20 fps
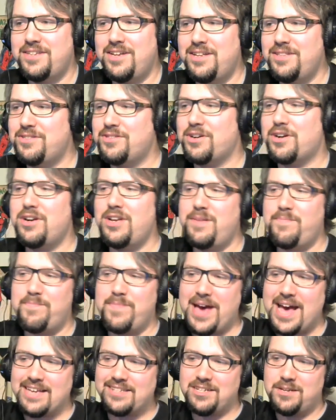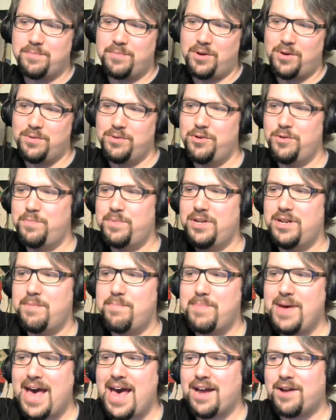A dirty basketball hoop in the
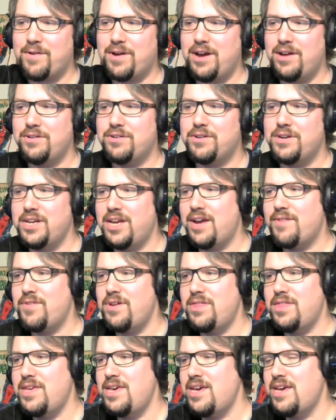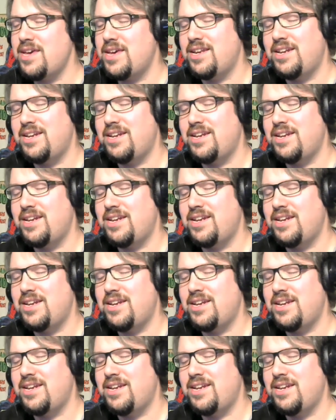background during everything,